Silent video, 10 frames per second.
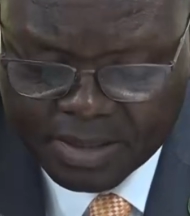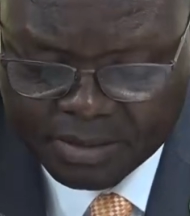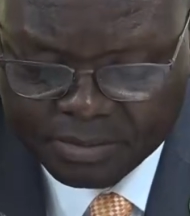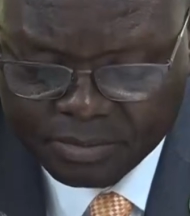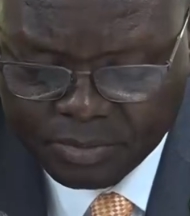
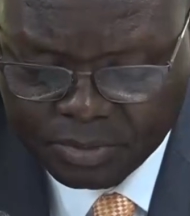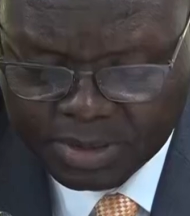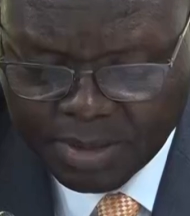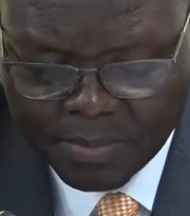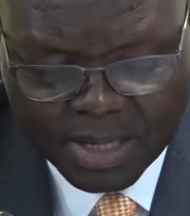
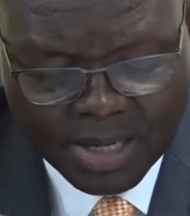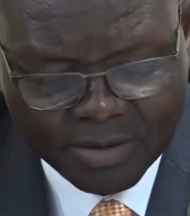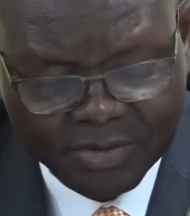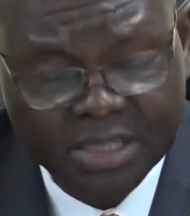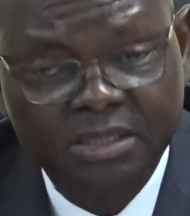directors,
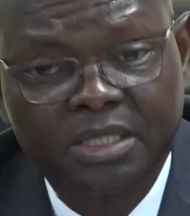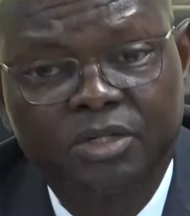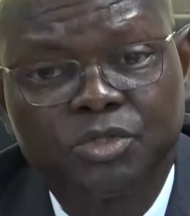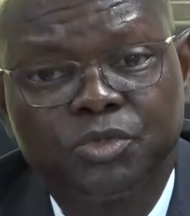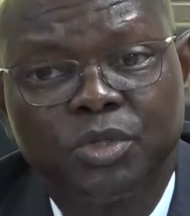and
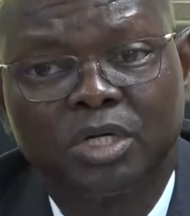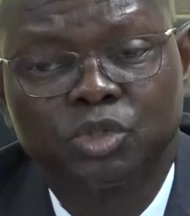registrars,